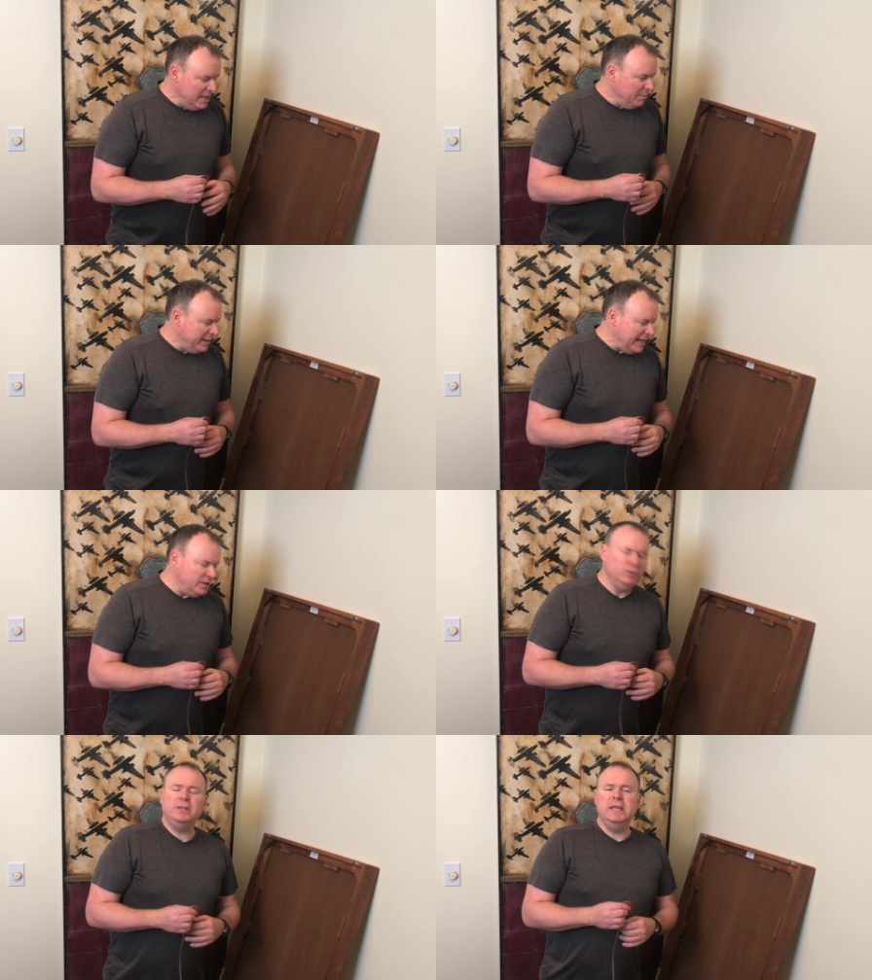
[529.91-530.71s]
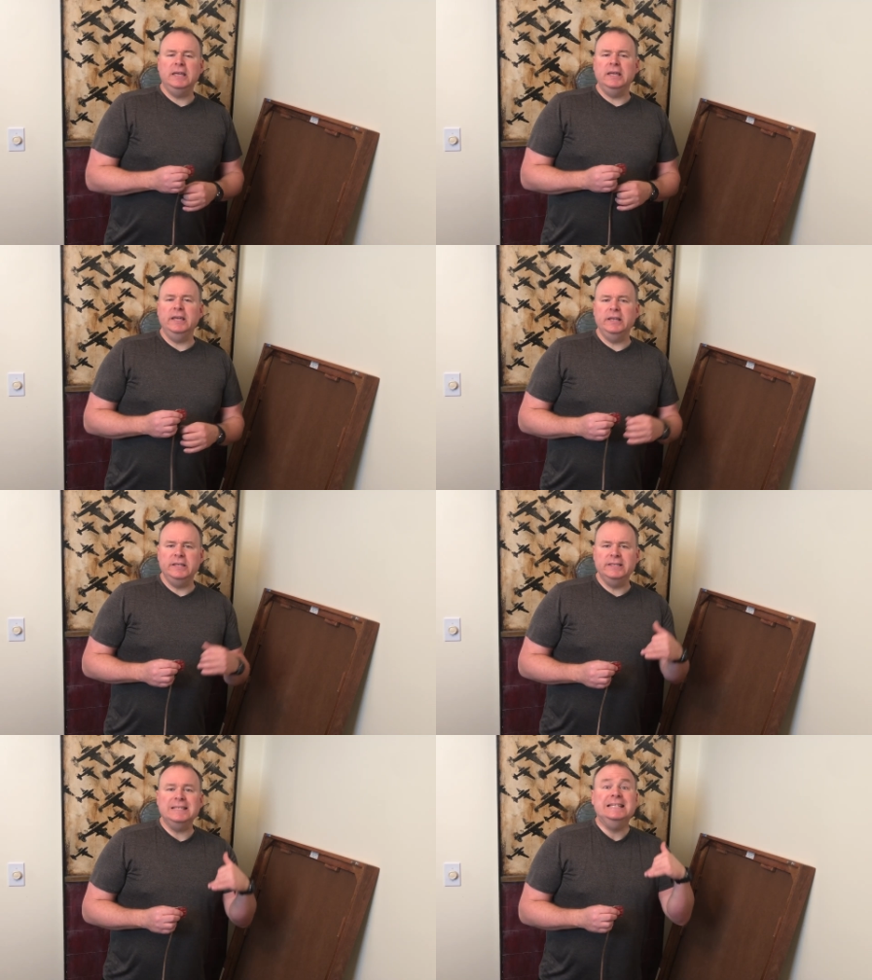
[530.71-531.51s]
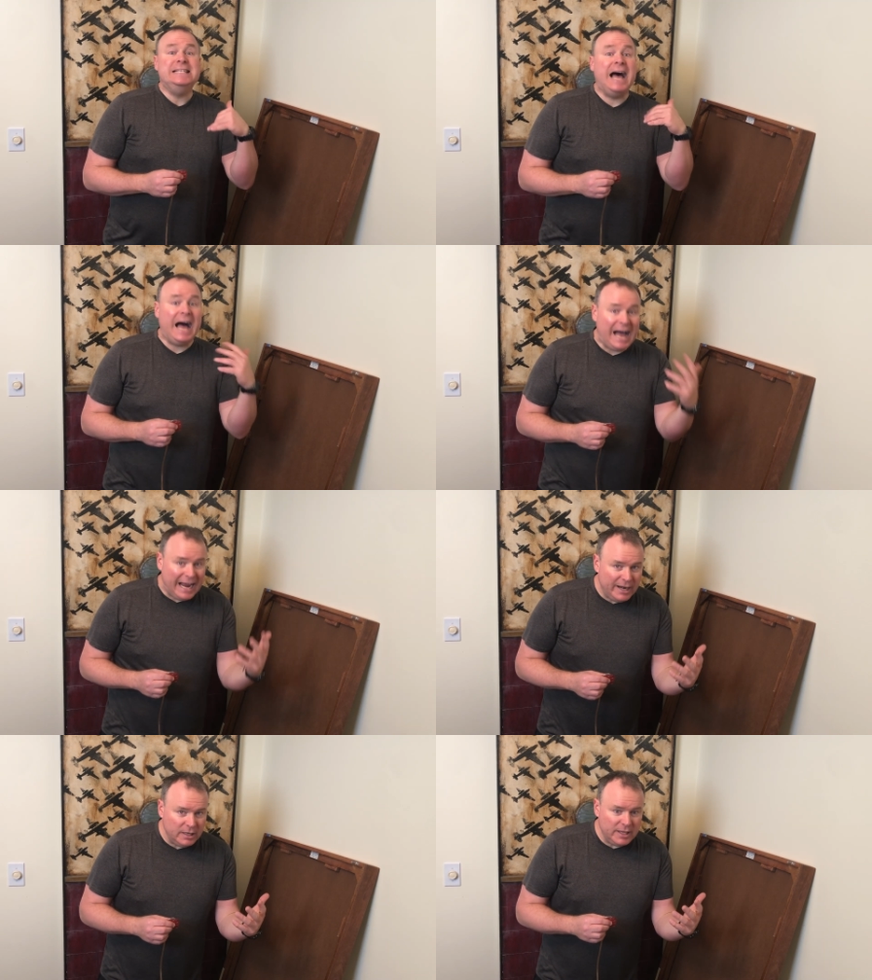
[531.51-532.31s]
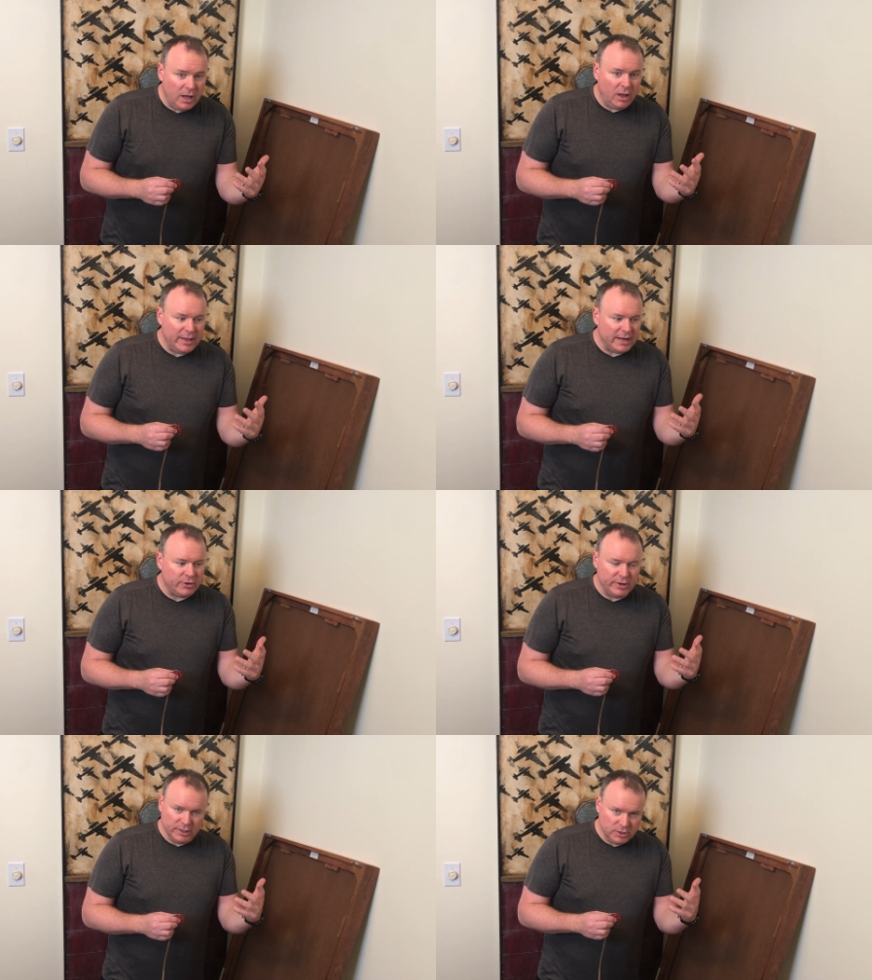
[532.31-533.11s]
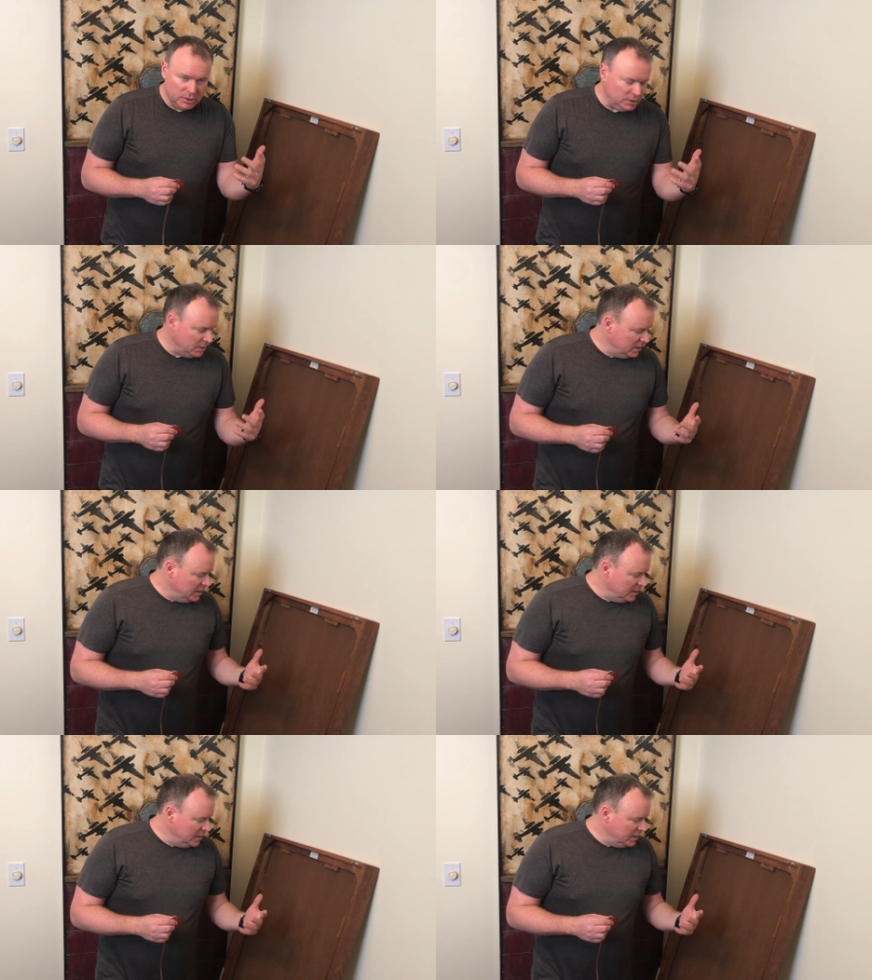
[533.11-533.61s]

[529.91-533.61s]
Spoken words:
but I don't think it is entirely all that critical,